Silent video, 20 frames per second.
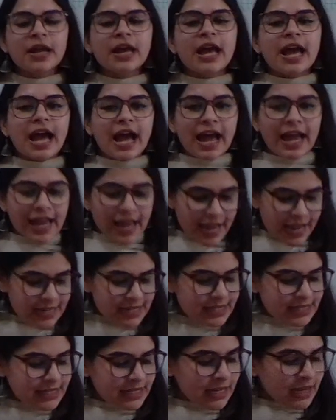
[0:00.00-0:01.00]
hence
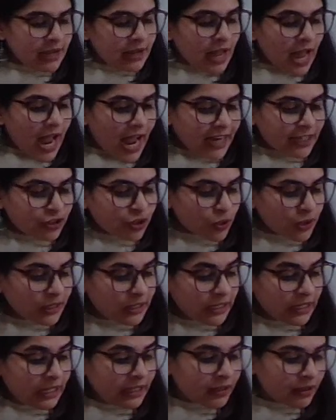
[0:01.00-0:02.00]
I don't
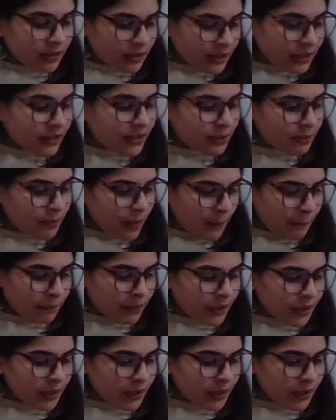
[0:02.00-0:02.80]
clearly remember,